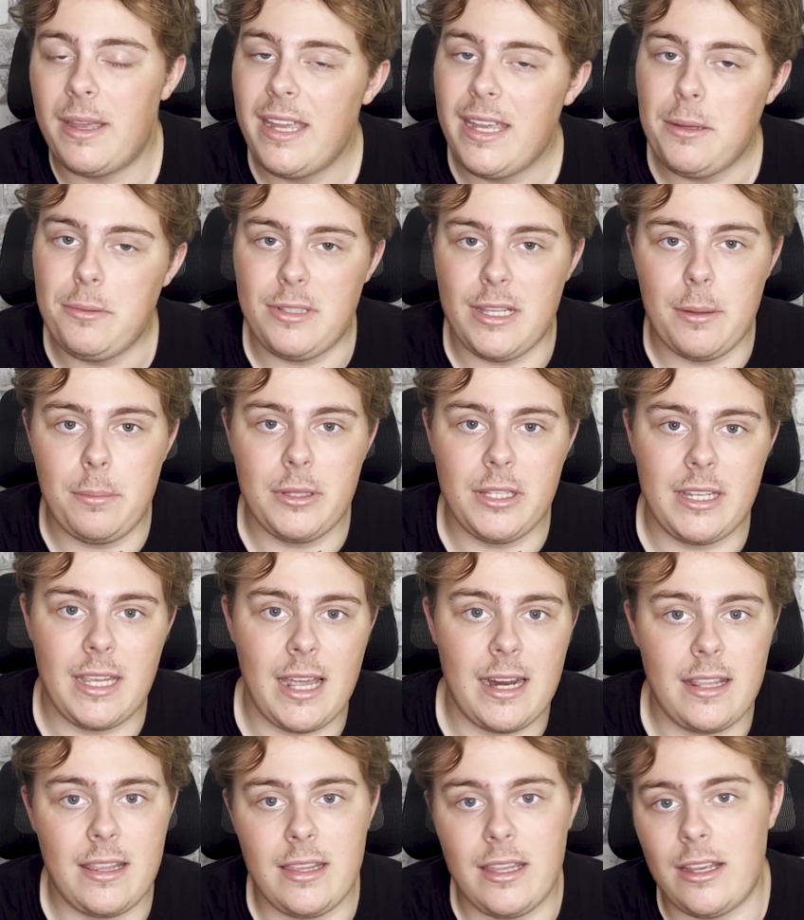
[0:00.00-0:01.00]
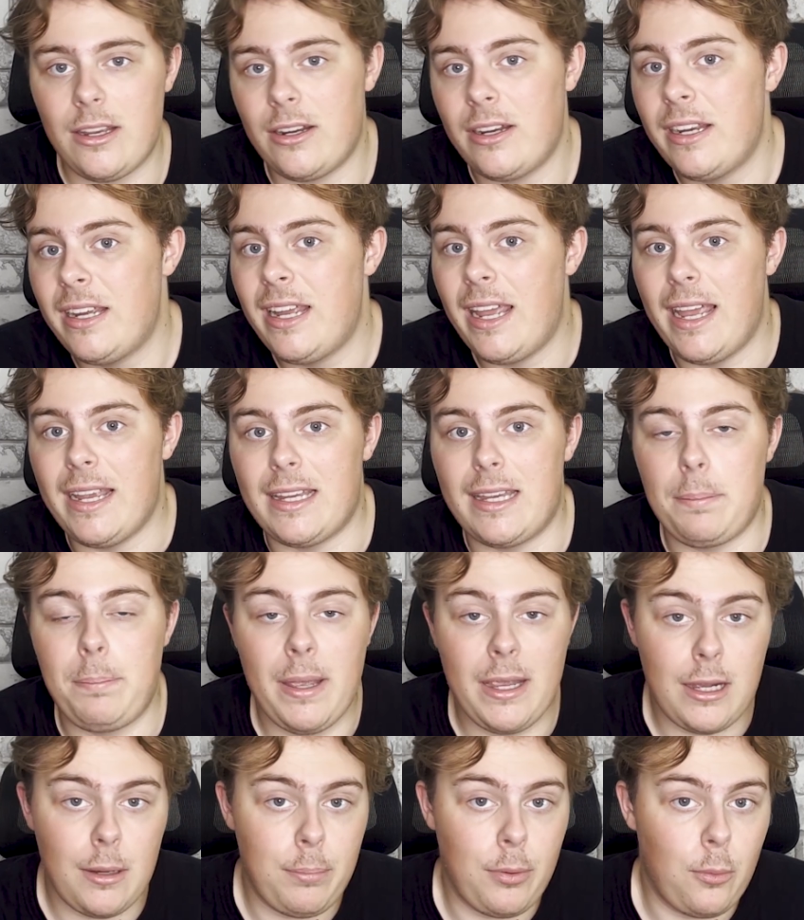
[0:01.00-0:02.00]
He was able to get in there and
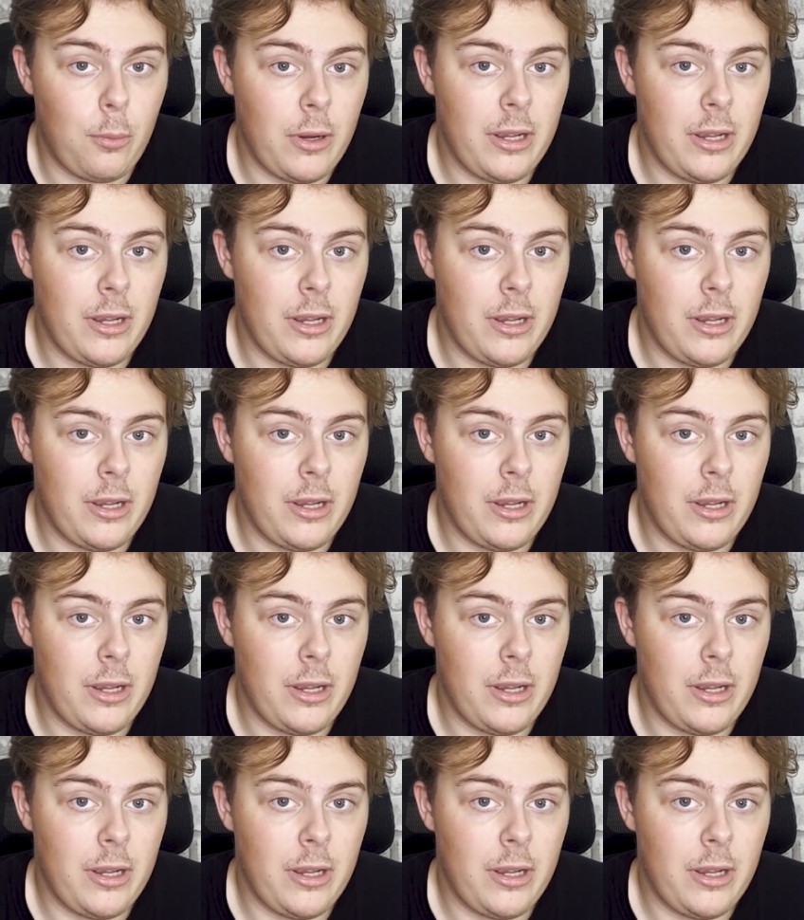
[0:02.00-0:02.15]
pick up a